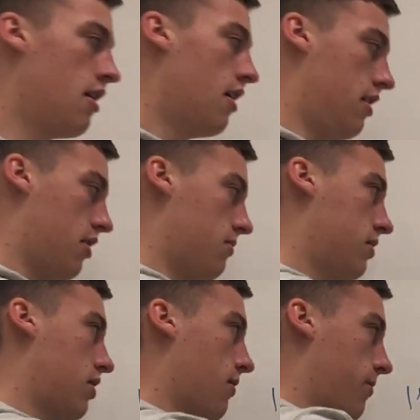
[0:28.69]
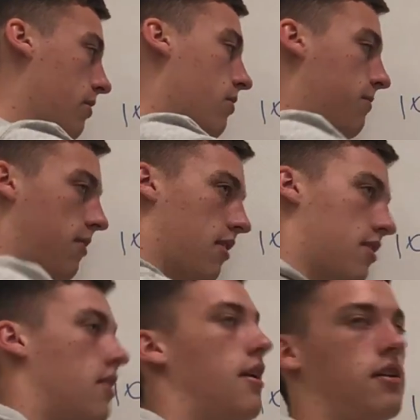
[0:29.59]
another one to go front row for the
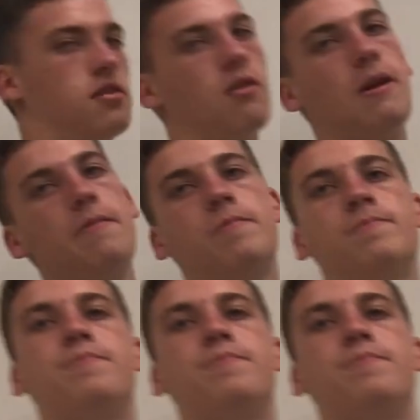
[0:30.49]
next 3.